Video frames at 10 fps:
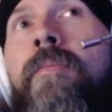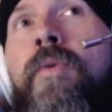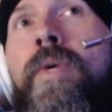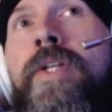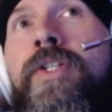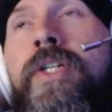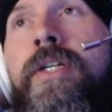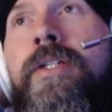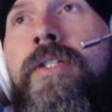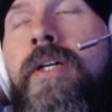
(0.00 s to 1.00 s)
which
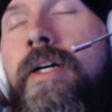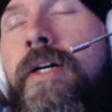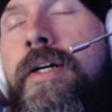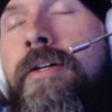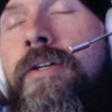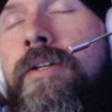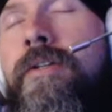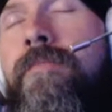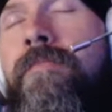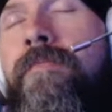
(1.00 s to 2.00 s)
is,
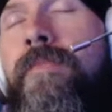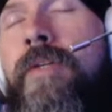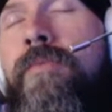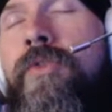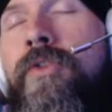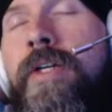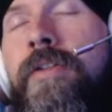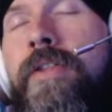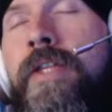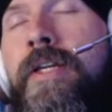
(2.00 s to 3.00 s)
trying to
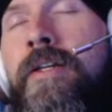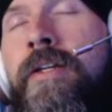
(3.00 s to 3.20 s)
think.